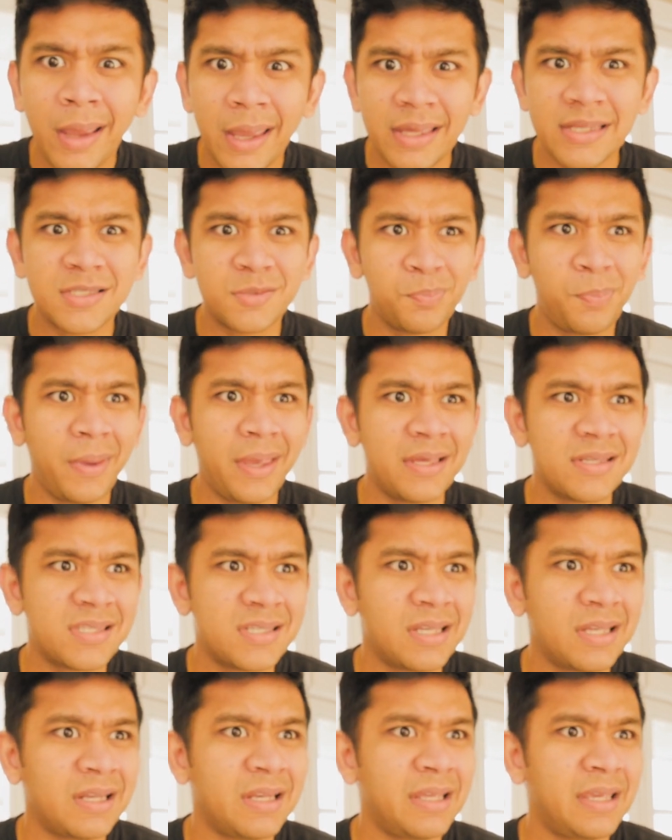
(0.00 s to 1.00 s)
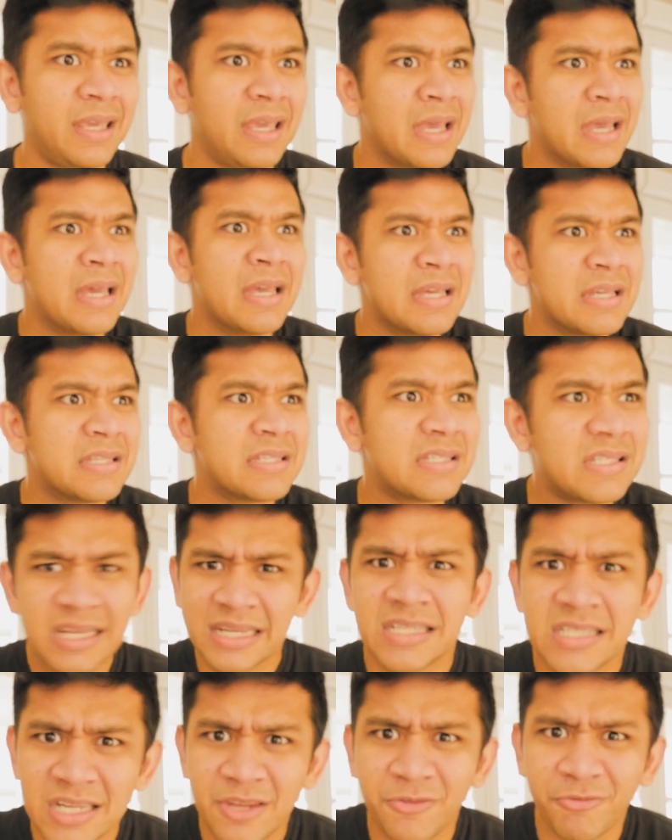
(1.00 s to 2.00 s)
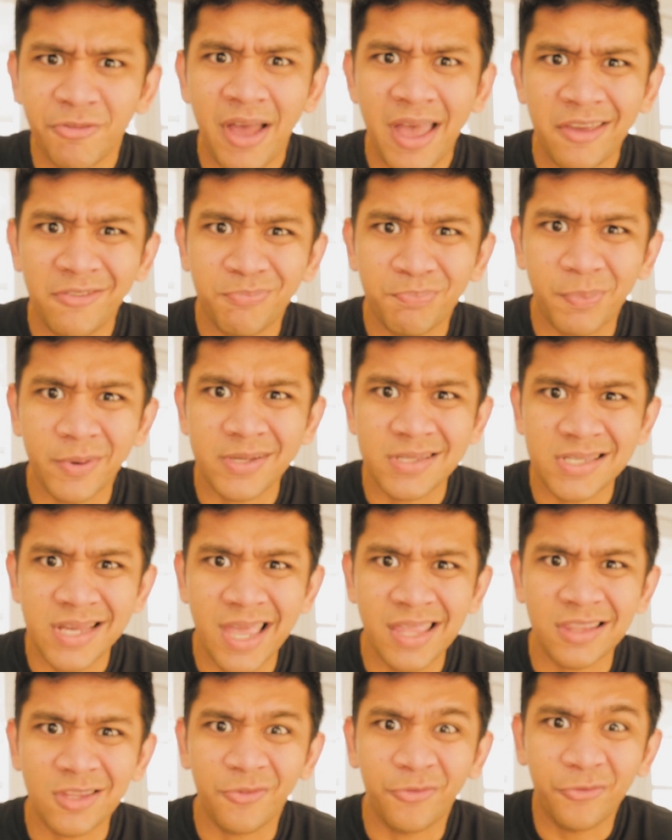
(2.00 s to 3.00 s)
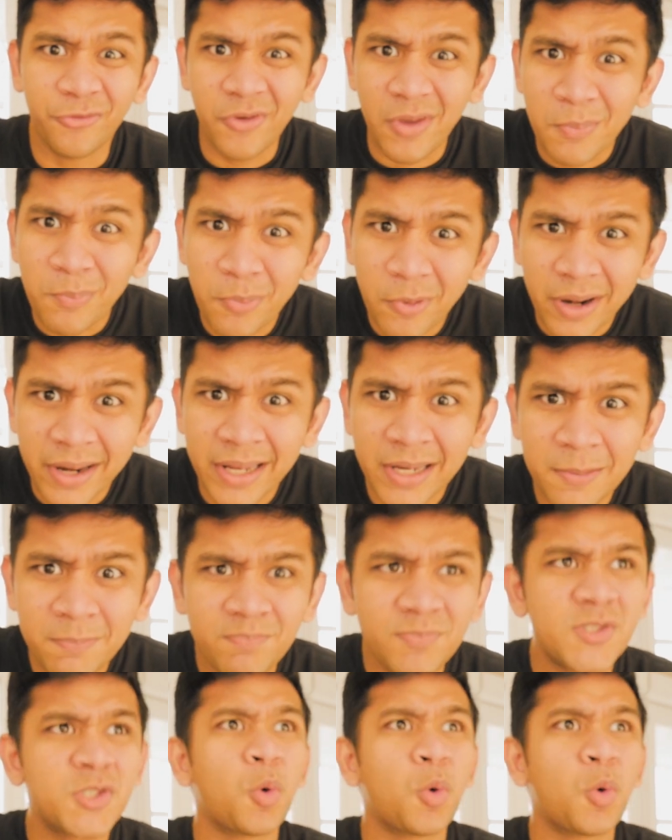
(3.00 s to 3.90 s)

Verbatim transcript: it's basically 65% of fibrin,